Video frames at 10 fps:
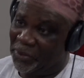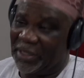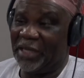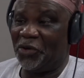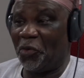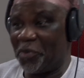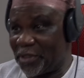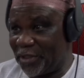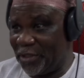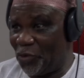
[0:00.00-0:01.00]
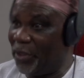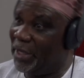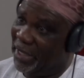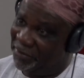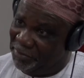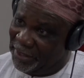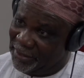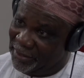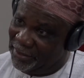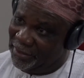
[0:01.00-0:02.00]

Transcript: whether in opposition or in government.